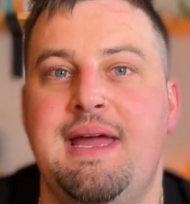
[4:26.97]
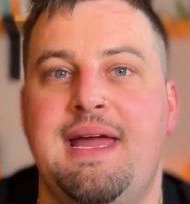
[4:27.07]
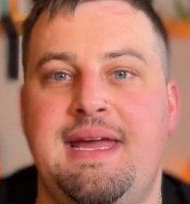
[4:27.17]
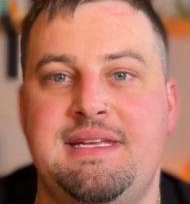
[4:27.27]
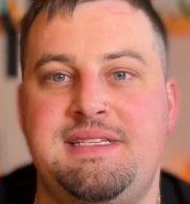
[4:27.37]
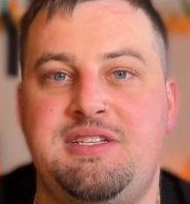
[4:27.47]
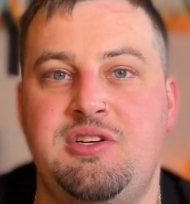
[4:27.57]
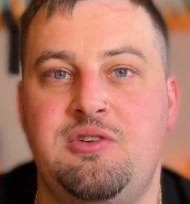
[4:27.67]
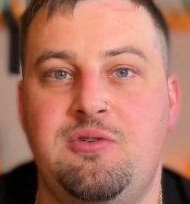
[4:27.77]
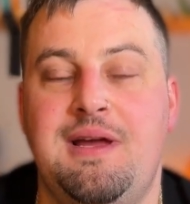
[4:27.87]
is
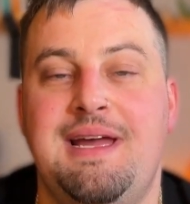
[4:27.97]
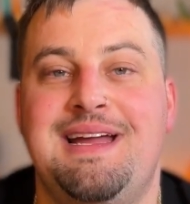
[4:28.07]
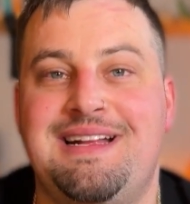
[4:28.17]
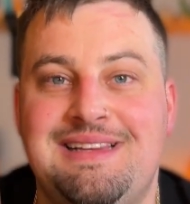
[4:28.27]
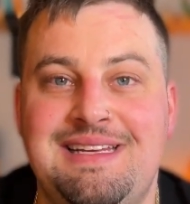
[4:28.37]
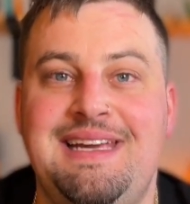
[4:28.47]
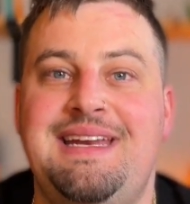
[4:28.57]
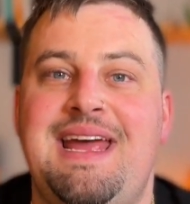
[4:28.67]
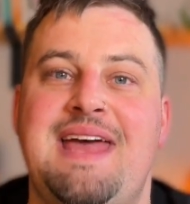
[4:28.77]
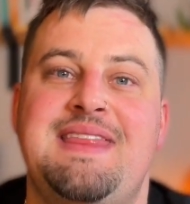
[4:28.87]
to
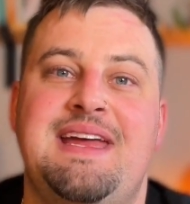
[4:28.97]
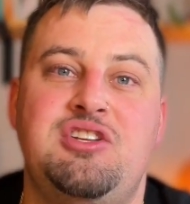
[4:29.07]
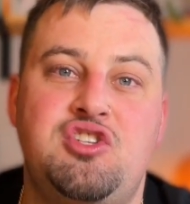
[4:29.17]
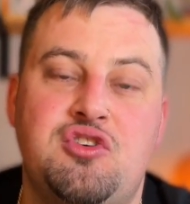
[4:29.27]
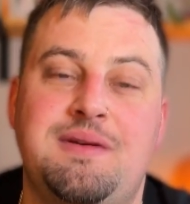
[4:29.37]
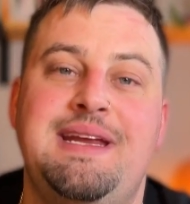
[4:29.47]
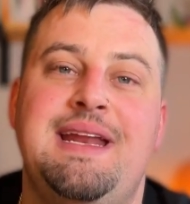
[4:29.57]
clean and then treat